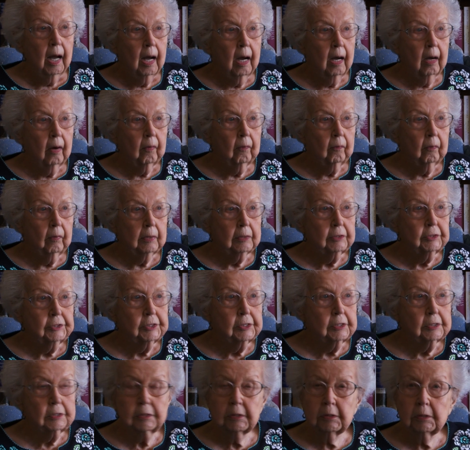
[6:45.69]
uh, which
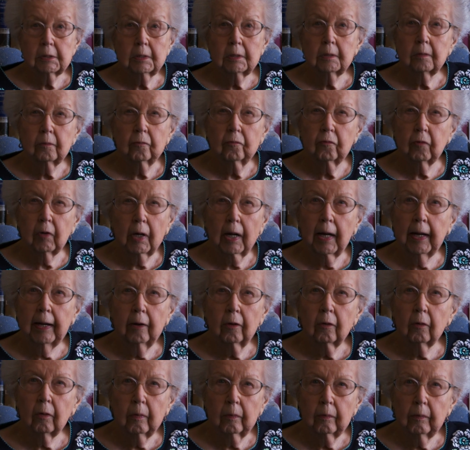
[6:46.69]
is in
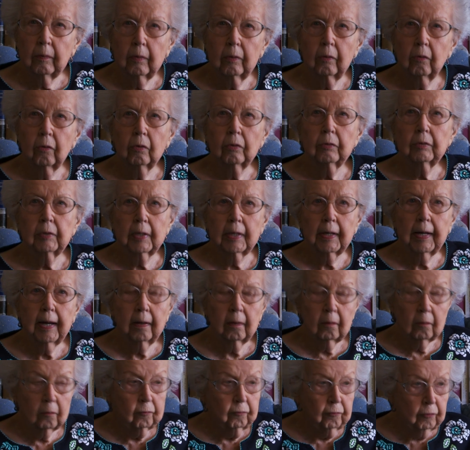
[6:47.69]
Vallejo, Northern
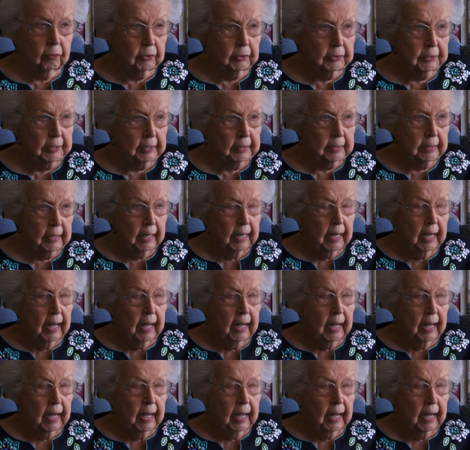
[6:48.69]
California.